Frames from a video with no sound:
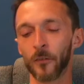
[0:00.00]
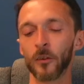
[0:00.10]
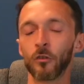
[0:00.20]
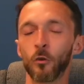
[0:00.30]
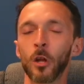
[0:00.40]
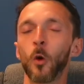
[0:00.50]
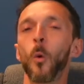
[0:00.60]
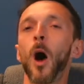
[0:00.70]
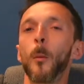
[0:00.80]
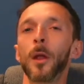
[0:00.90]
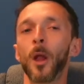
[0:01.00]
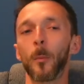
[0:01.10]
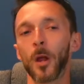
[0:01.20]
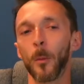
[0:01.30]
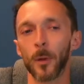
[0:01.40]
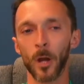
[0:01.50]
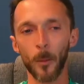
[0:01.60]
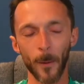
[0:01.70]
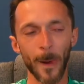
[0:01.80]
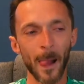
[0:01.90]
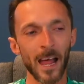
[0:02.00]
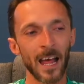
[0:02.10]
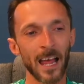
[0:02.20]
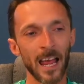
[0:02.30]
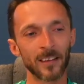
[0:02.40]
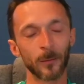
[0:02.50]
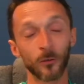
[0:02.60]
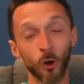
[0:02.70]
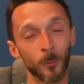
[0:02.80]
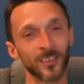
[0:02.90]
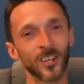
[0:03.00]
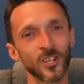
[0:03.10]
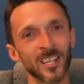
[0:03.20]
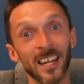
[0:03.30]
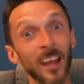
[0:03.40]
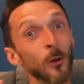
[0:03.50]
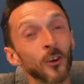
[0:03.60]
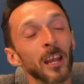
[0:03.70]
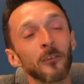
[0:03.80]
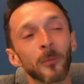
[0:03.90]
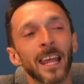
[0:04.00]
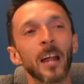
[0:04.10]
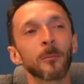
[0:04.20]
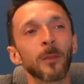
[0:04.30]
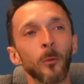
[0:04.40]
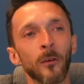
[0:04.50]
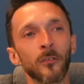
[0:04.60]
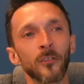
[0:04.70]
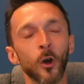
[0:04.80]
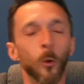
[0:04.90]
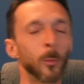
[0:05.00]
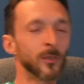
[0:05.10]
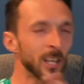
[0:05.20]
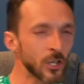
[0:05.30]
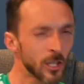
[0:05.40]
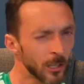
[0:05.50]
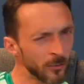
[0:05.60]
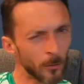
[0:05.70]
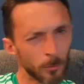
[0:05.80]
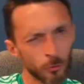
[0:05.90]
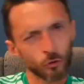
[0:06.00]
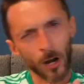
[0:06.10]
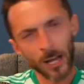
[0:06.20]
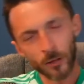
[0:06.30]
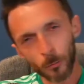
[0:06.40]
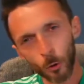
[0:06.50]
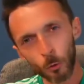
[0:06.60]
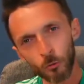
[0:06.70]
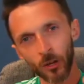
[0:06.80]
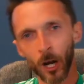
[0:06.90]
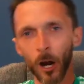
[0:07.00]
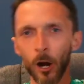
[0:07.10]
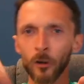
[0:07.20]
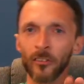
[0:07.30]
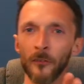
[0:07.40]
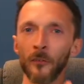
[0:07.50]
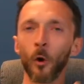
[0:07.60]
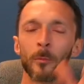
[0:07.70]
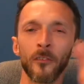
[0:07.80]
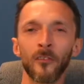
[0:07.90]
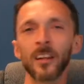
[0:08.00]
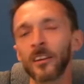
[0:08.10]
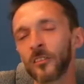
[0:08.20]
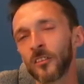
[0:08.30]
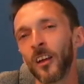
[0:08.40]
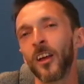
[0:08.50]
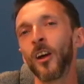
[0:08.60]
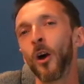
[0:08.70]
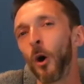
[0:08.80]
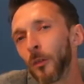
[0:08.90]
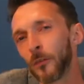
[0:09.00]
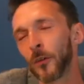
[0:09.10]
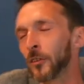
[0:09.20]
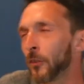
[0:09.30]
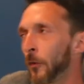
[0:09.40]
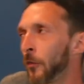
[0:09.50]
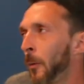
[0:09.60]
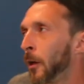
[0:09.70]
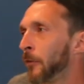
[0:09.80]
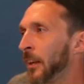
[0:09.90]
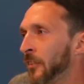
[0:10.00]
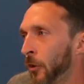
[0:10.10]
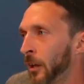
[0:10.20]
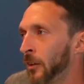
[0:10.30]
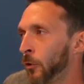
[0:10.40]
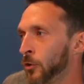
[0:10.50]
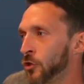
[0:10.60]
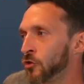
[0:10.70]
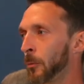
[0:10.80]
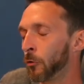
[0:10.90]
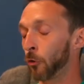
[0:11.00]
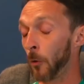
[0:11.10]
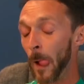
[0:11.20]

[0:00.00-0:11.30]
is going to go up and up and up and up. in terms of competition and how creative we can be with the competitions, the prize pools, the cards, the form, the fitness, all the fun stuff that we love getting stuck into on the stream. So